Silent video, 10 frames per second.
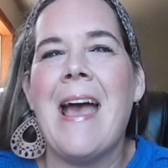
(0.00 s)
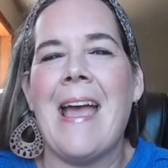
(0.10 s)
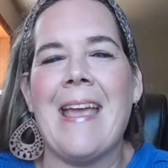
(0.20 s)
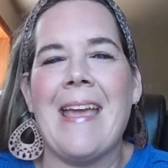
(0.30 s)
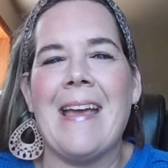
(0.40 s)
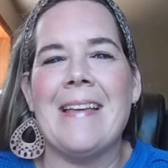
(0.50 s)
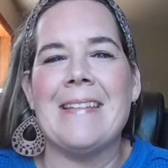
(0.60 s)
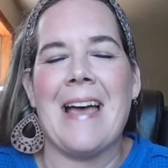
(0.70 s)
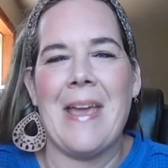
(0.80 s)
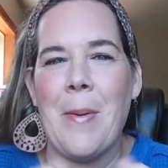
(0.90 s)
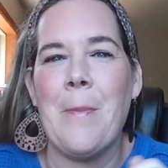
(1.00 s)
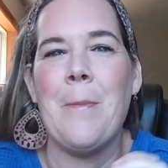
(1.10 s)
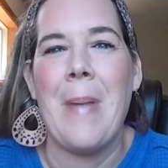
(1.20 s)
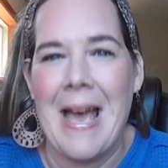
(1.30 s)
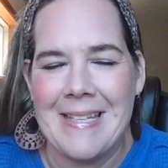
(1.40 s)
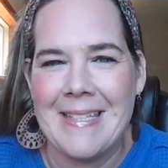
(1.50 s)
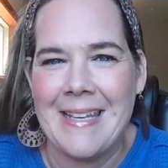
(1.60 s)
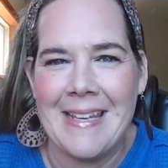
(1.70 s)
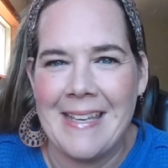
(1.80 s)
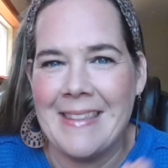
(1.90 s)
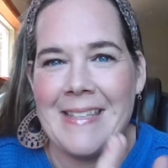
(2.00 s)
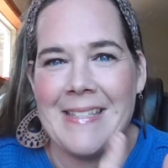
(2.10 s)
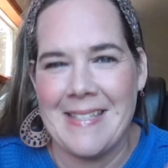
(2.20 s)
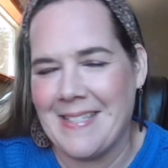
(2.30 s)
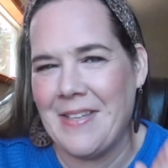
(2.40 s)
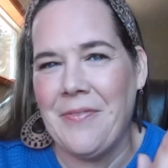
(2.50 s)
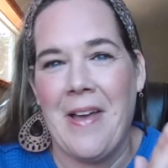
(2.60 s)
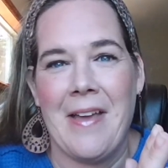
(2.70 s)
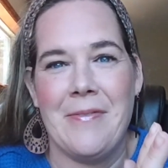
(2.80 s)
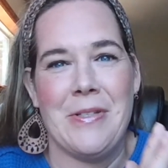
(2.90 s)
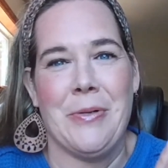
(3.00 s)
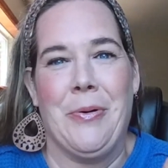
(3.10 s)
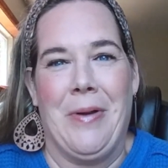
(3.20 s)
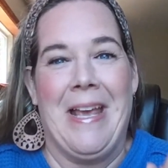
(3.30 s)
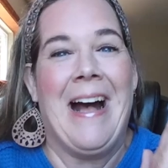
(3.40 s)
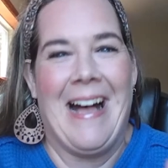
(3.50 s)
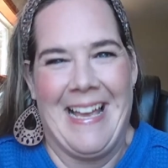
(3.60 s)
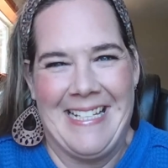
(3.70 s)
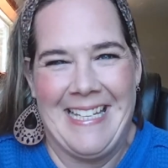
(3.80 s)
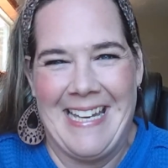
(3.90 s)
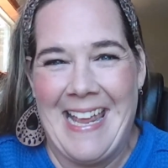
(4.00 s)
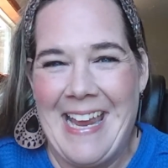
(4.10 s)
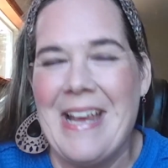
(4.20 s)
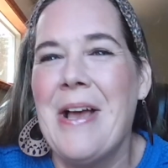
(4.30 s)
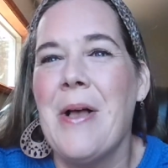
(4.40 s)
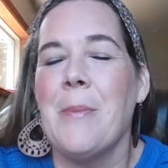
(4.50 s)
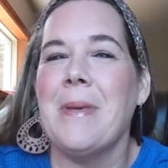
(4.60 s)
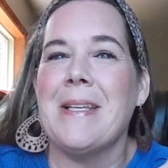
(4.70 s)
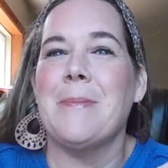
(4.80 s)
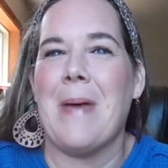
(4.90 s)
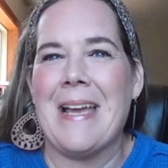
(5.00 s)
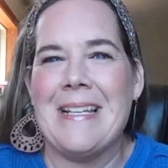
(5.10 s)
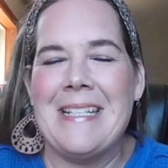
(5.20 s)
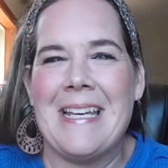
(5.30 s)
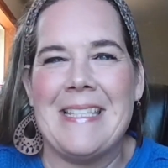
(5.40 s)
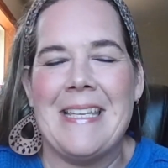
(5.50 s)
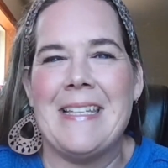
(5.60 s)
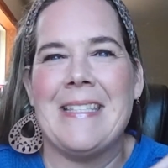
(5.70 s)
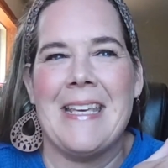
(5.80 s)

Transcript: And I am basking in the 65-degree high today because back in Texas,